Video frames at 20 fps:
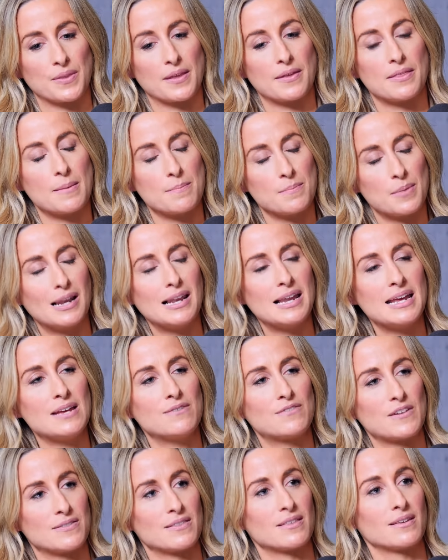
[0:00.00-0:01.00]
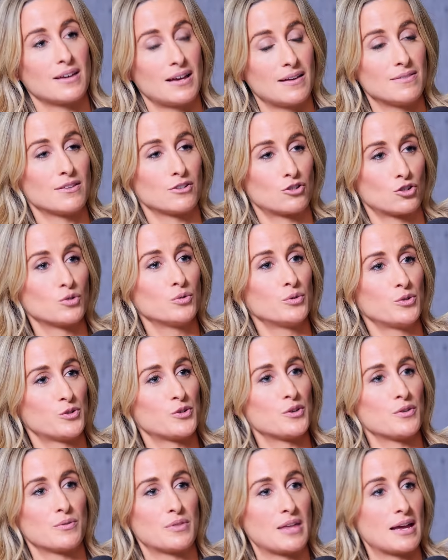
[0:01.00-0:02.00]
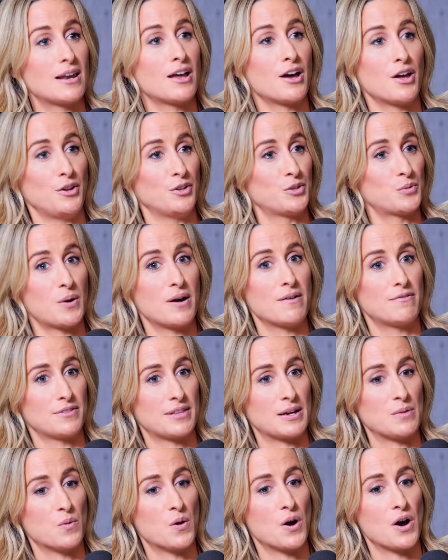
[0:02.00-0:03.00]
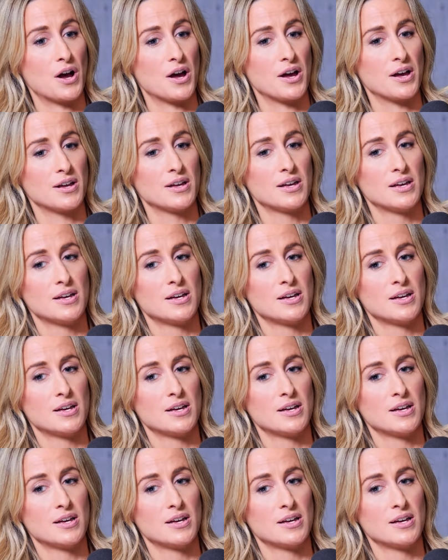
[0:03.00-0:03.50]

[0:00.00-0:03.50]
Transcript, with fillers: then believe in the in the tools that they learned, whatever they were,